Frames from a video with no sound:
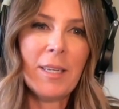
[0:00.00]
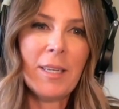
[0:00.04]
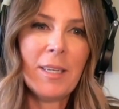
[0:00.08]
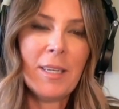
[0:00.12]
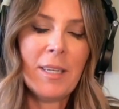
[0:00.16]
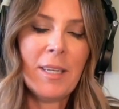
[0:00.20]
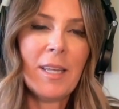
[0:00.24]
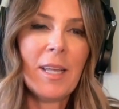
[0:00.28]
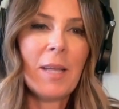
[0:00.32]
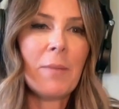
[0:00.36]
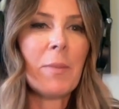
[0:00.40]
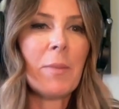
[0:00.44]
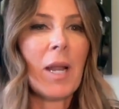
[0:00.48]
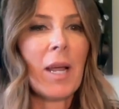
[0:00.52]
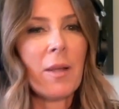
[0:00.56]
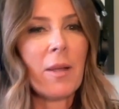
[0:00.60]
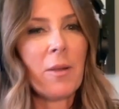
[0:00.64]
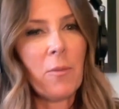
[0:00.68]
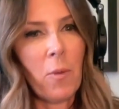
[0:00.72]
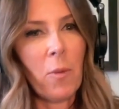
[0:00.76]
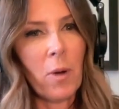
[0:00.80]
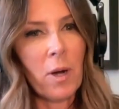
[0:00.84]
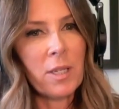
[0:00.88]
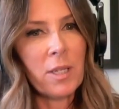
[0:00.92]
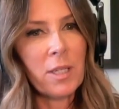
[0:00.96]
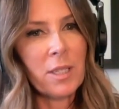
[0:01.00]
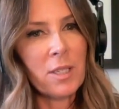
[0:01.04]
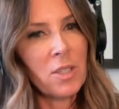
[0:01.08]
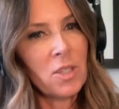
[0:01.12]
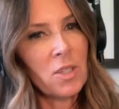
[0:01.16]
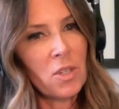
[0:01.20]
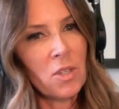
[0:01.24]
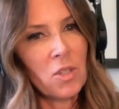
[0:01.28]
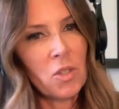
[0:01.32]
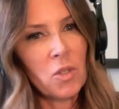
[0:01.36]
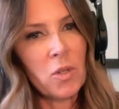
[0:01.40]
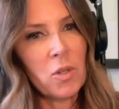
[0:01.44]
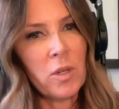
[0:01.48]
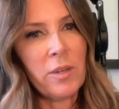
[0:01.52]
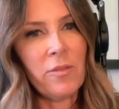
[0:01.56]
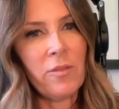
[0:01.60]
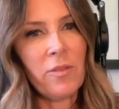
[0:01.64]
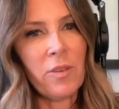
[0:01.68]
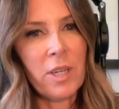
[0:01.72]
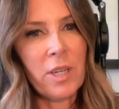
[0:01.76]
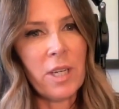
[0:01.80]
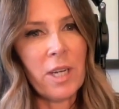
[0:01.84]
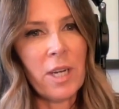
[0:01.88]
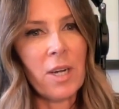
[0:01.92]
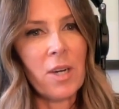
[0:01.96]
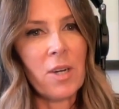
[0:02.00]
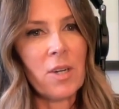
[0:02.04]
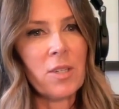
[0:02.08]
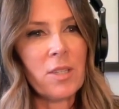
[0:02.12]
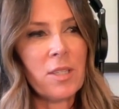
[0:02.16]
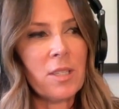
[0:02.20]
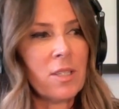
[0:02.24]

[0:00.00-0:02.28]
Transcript: I mean, I worked in surgery for years,